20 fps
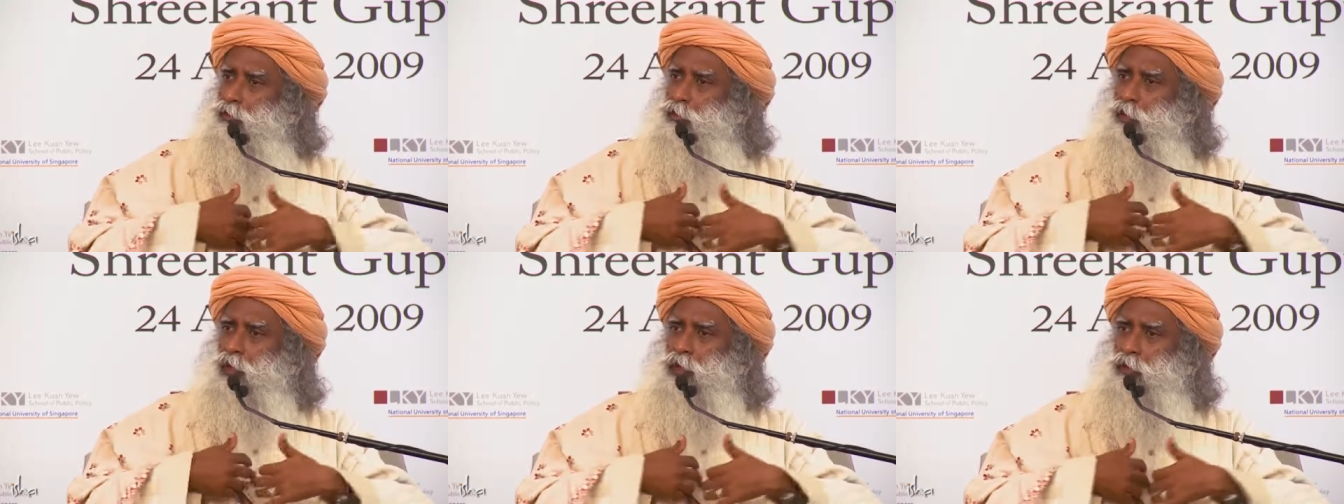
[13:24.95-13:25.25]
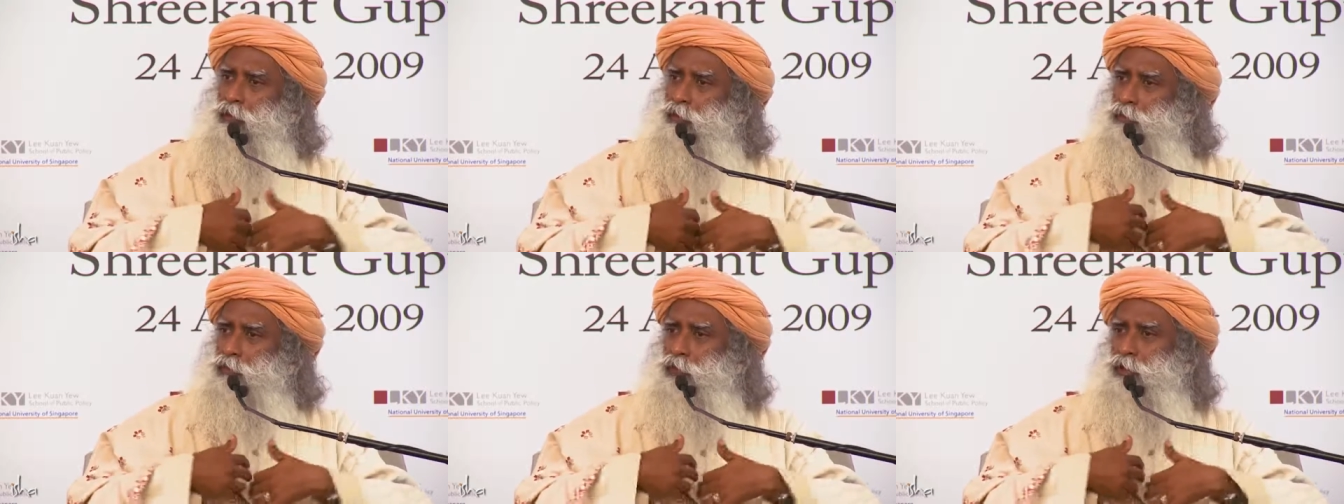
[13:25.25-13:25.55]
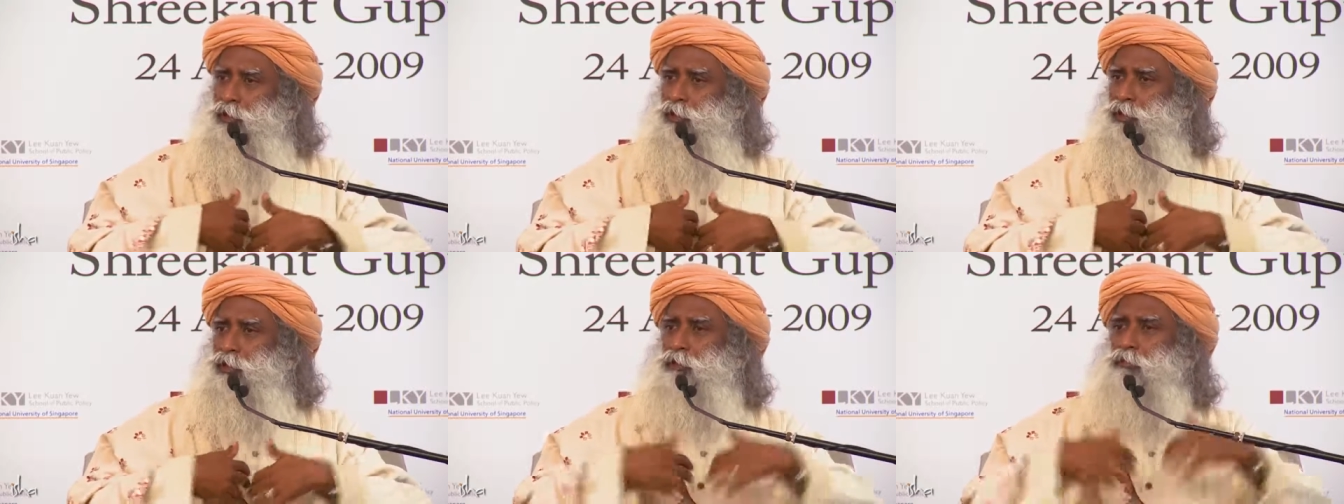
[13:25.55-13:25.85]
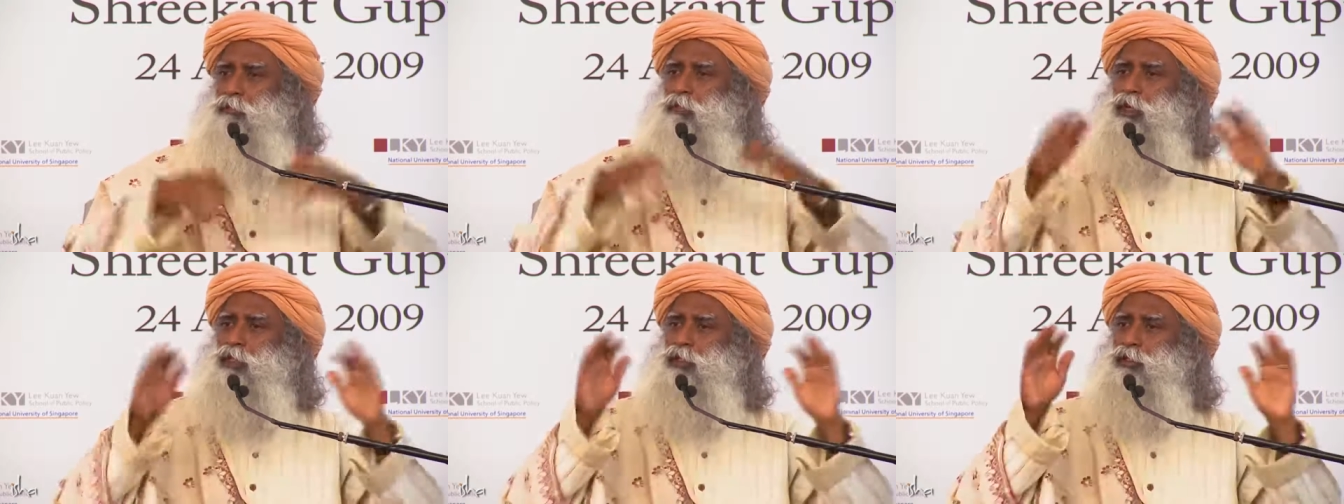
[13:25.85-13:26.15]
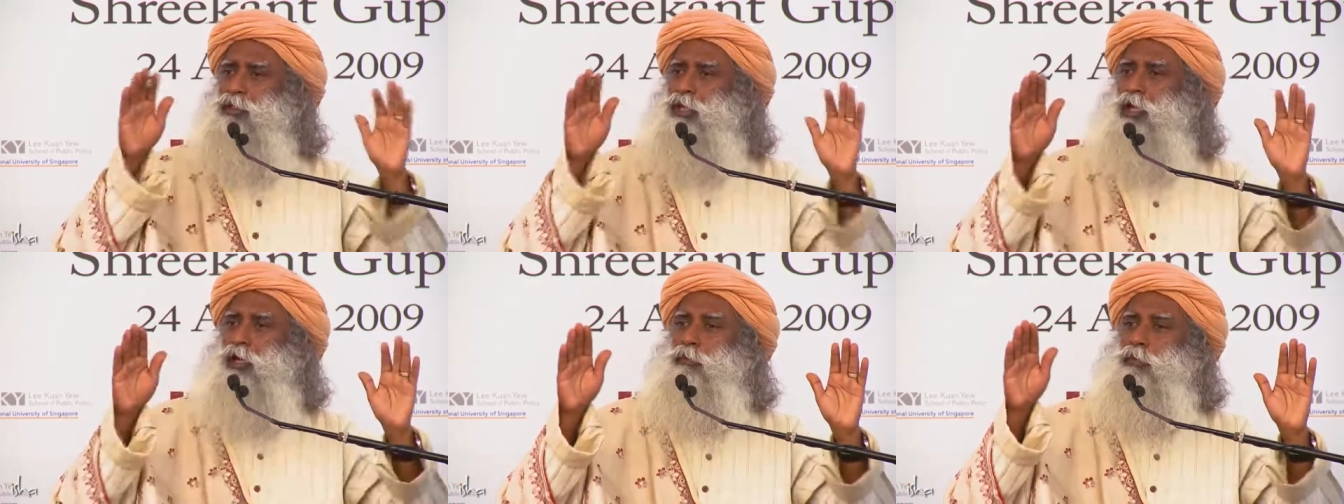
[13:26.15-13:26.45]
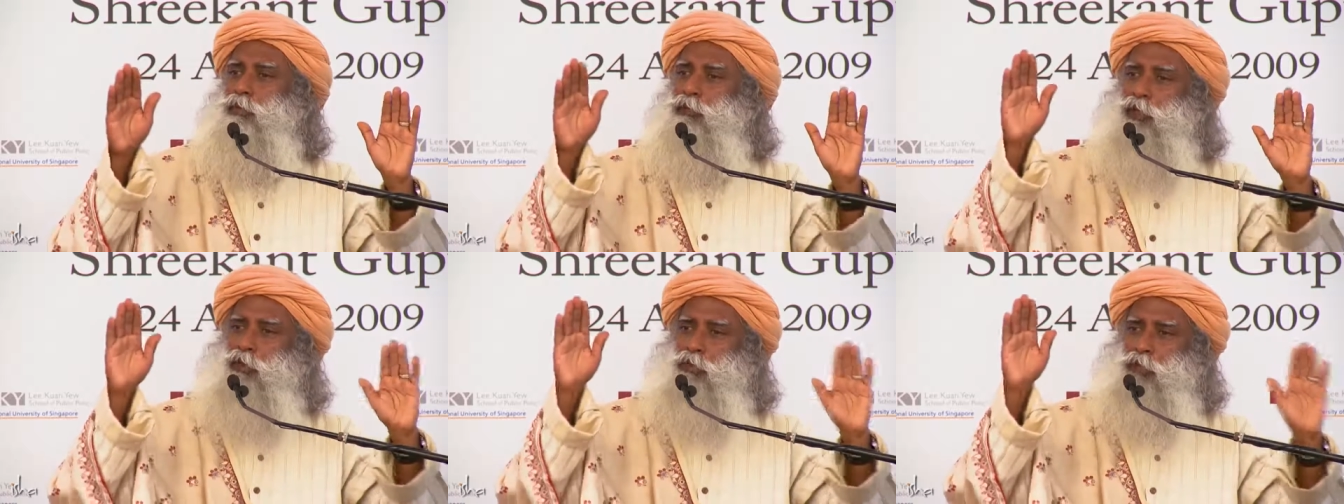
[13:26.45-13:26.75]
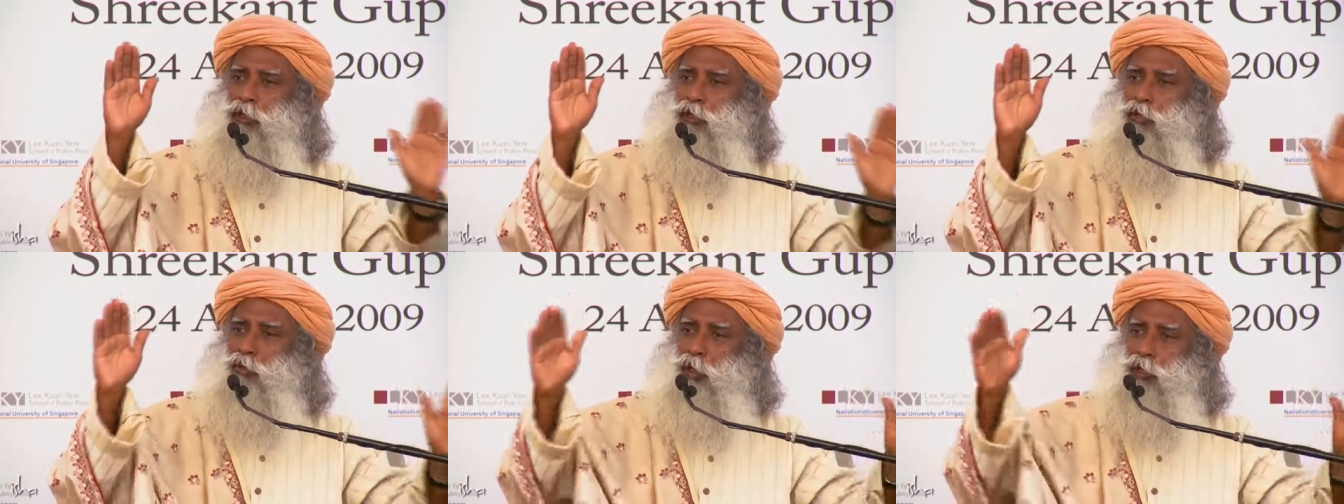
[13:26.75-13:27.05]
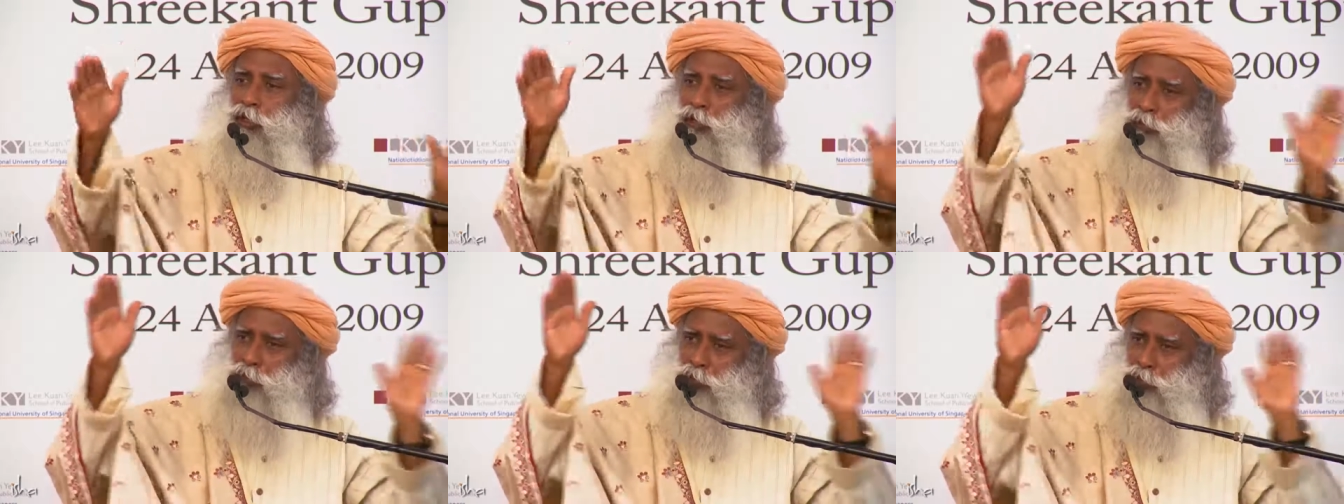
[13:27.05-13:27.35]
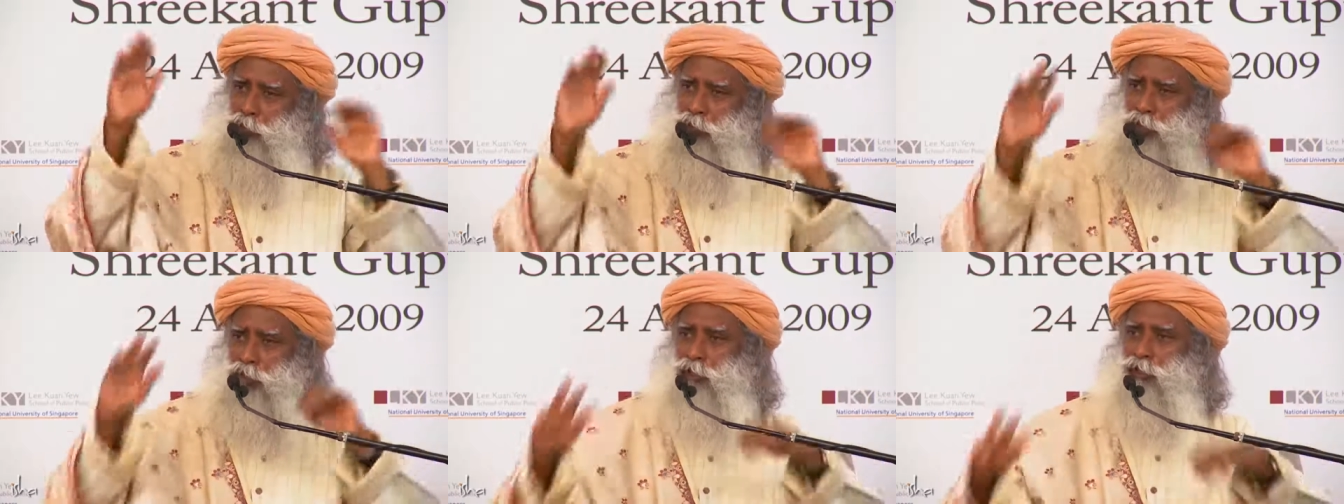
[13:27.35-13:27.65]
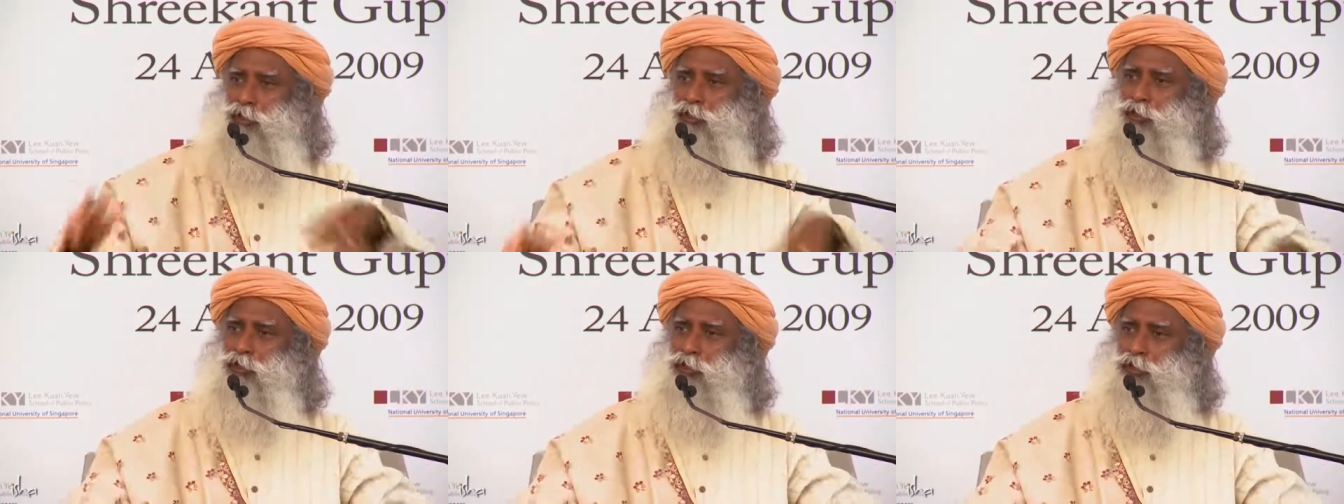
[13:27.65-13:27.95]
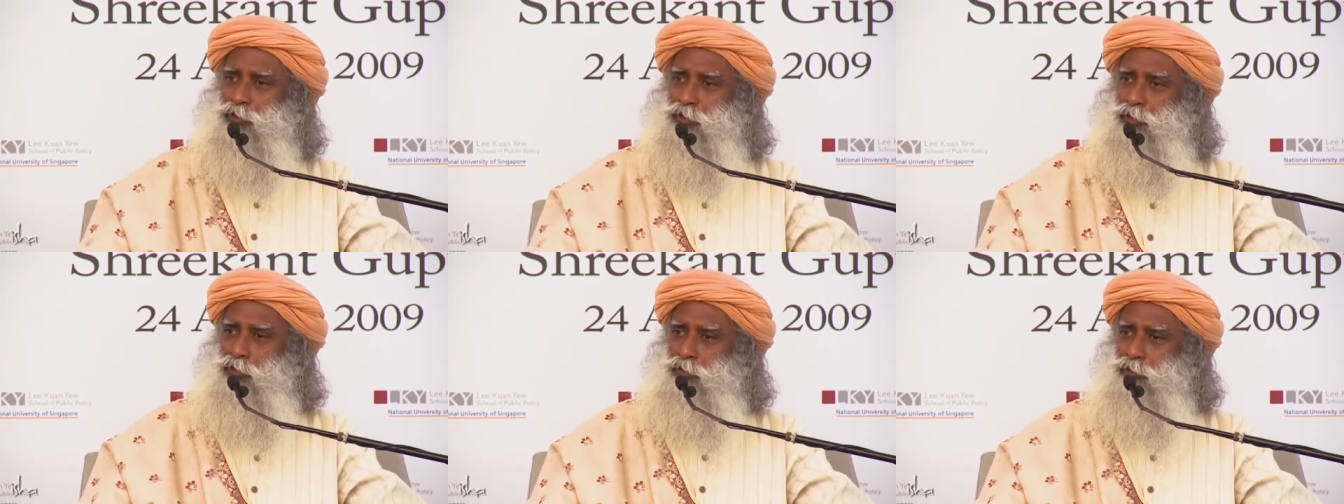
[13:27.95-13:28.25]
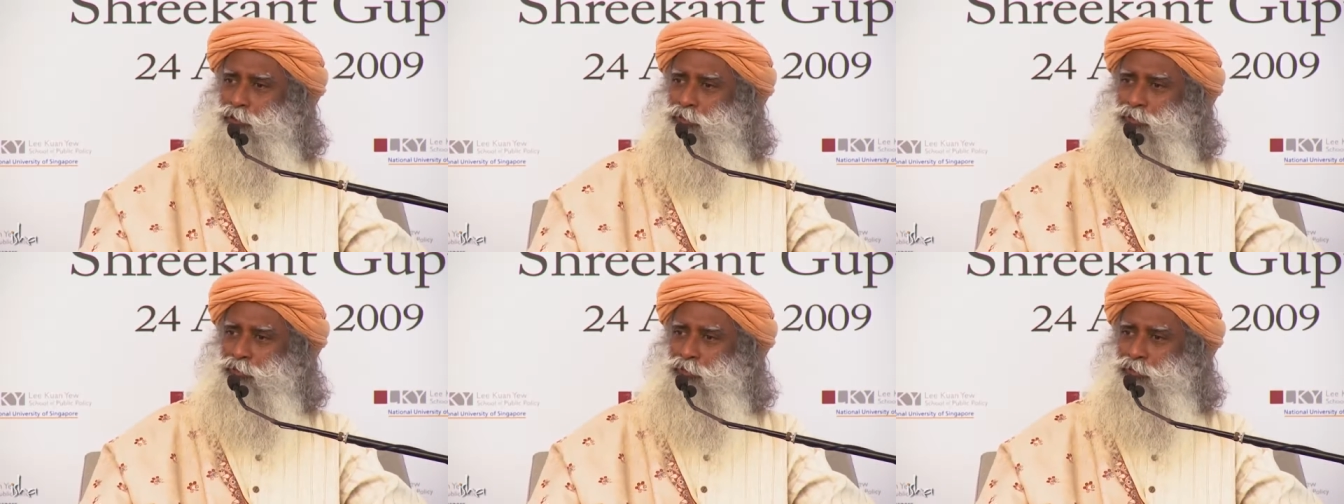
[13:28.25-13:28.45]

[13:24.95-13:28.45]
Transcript: one person must happen the way you want him to be, isn't it so?